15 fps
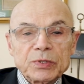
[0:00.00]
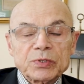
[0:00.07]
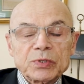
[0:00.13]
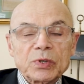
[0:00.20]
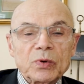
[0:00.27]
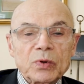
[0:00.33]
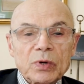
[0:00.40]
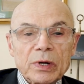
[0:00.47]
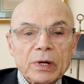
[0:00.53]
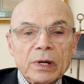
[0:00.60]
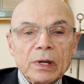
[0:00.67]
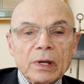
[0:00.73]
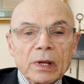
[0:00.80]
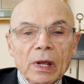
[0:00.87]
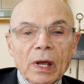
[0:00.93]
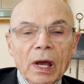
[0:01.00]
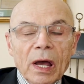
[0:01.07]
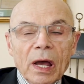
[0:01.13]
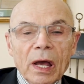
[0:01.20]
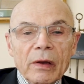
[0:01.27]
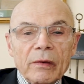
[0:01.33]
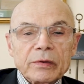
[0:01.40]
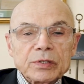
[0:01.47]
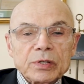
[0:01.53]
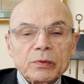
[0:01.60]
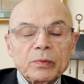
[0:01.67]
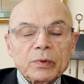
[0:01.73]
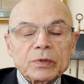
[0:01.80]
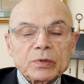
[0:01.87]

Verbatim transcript: score uh, to,